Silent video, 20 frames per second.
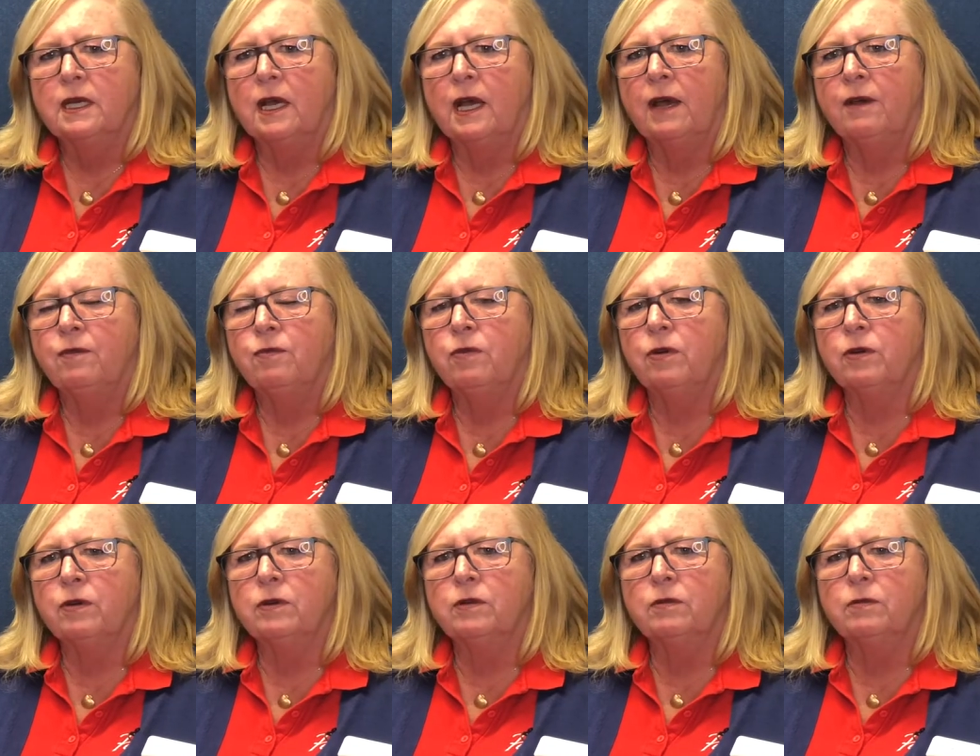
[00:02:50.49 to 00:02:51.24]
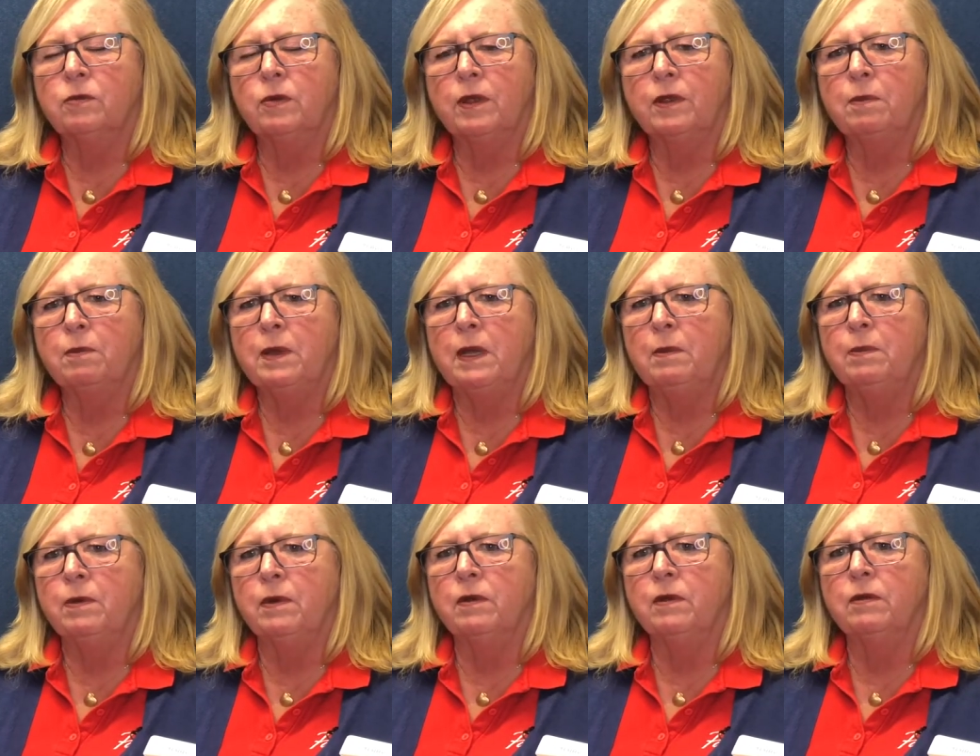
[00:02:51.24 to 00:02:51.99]
I've worked with
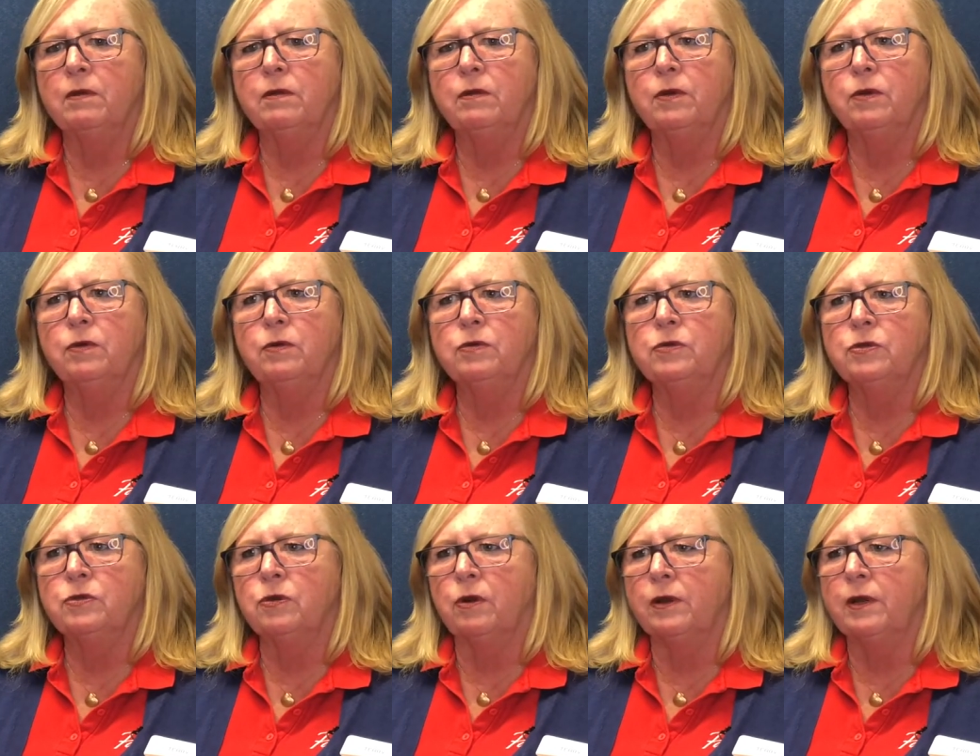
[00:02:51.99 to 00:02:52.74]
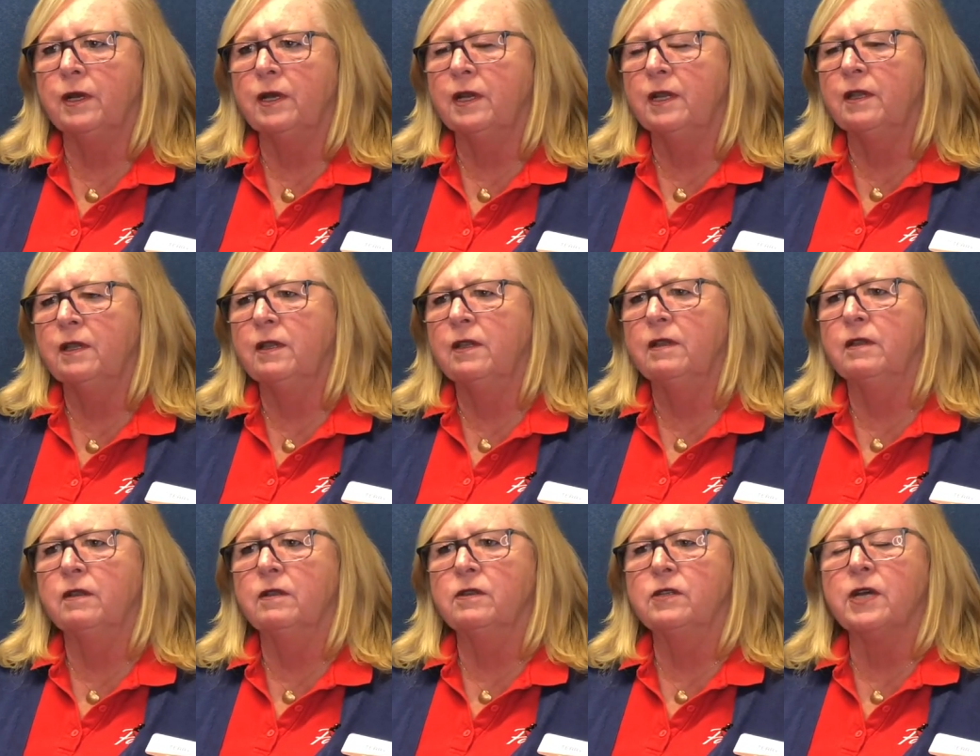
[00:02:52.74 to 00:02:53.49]
people who started
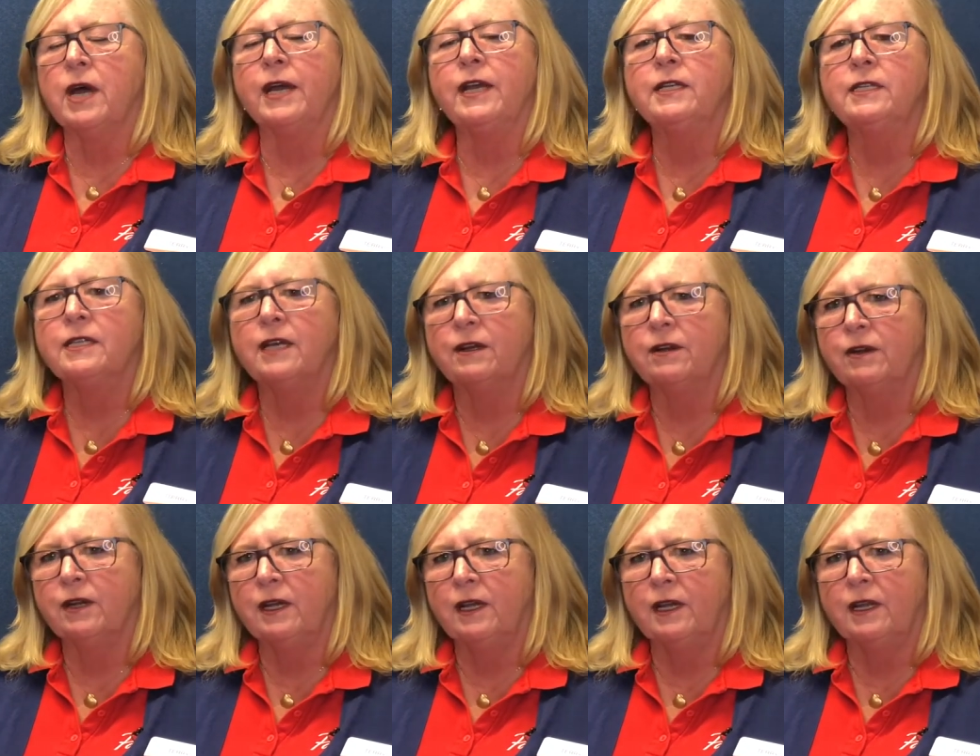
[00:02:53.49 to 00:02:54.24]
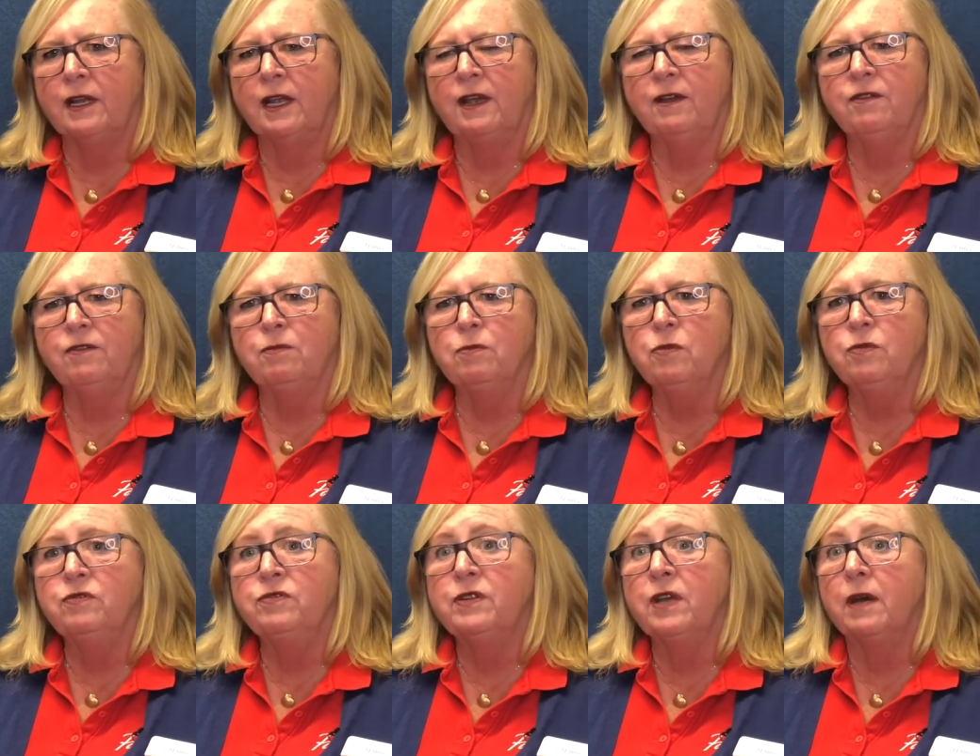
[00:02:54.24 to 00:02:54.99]
in dietary and have
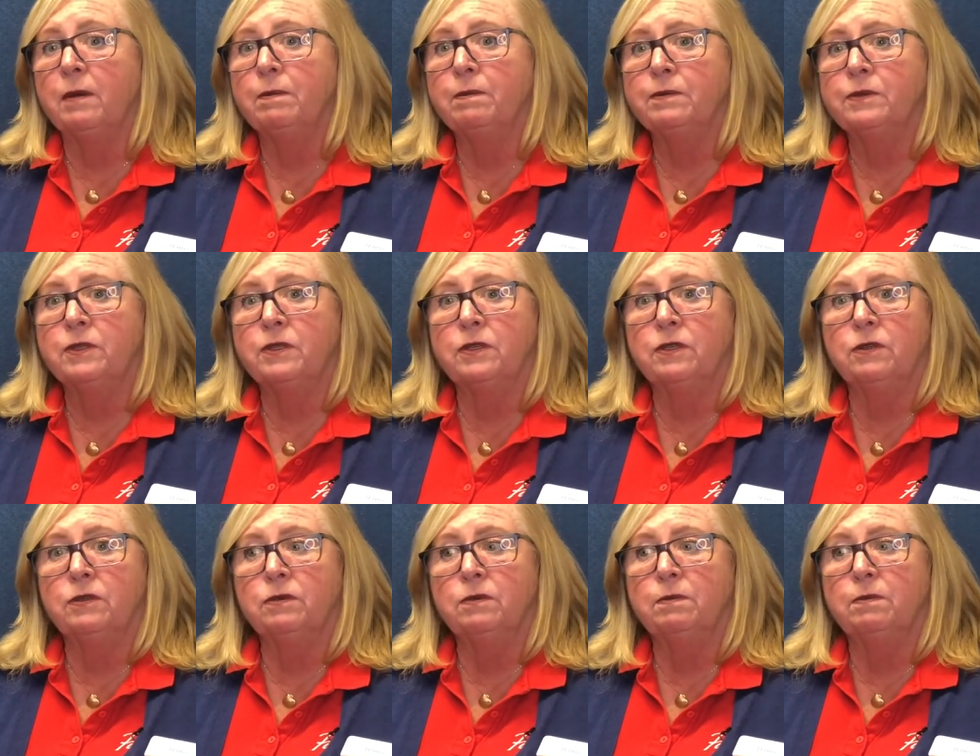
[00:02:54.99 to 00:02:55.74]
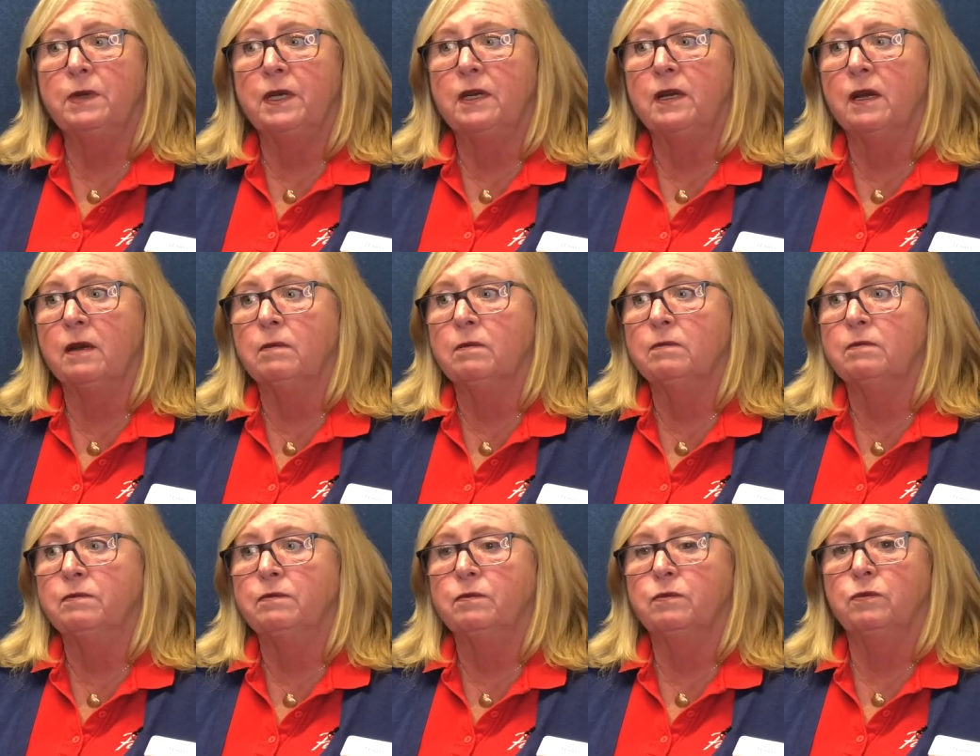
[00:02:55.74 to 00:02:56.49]
moved up to
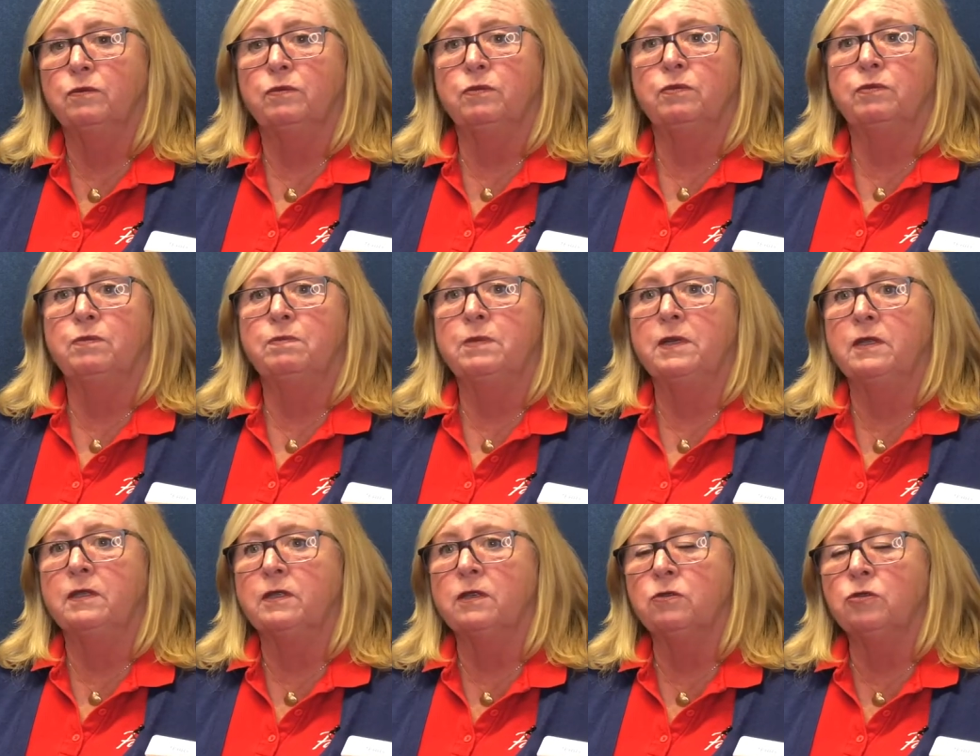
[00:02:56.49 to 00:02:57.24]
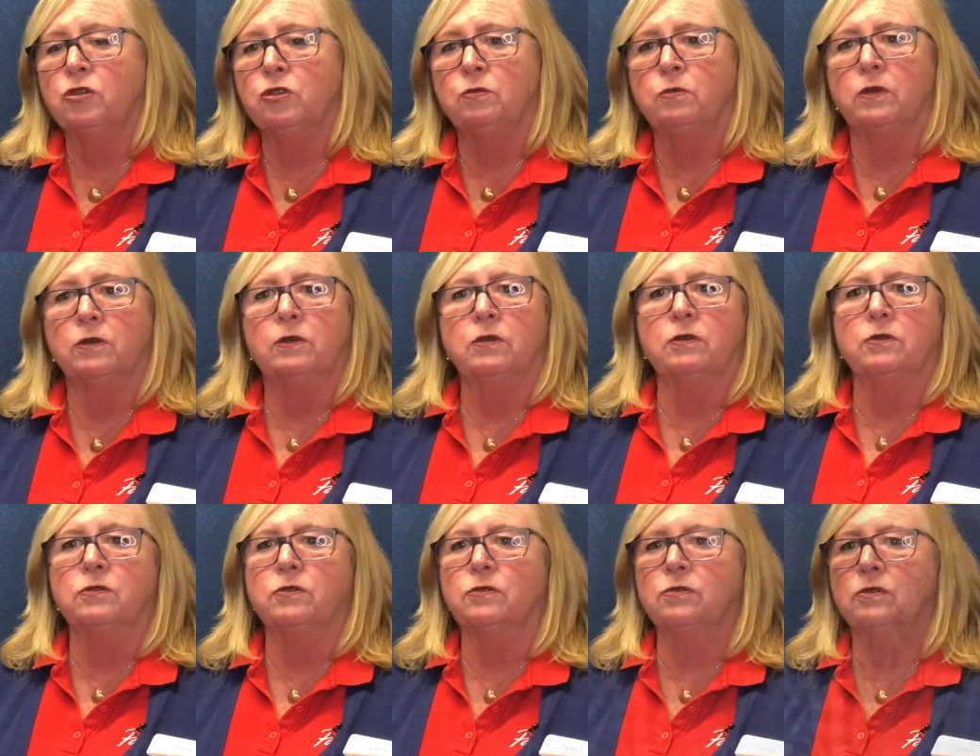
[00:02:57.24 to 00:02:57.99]
be social workers